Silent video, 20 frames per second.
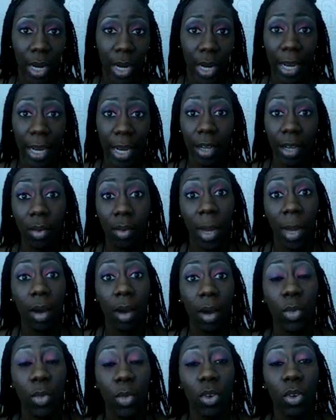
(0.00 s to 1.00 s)
When I hear
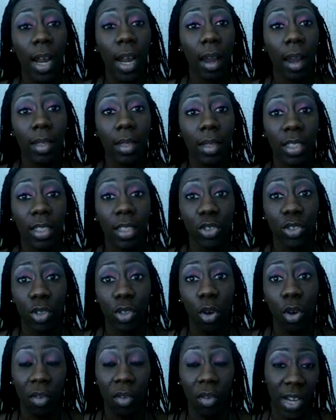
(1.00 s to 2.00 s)
about more, I'll let you
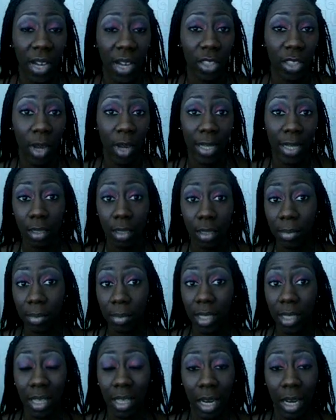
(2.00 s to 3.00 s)
know. If I try
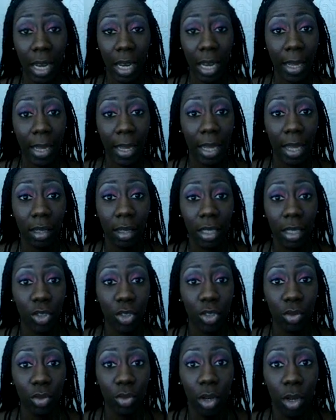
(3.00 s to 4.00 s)
something that I like, I'll
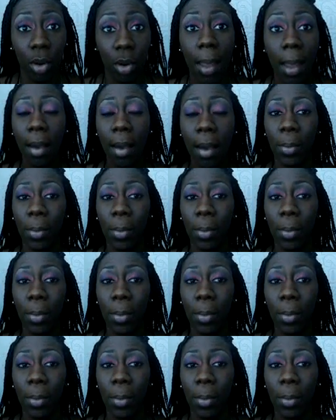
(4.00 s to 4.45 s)
let you know.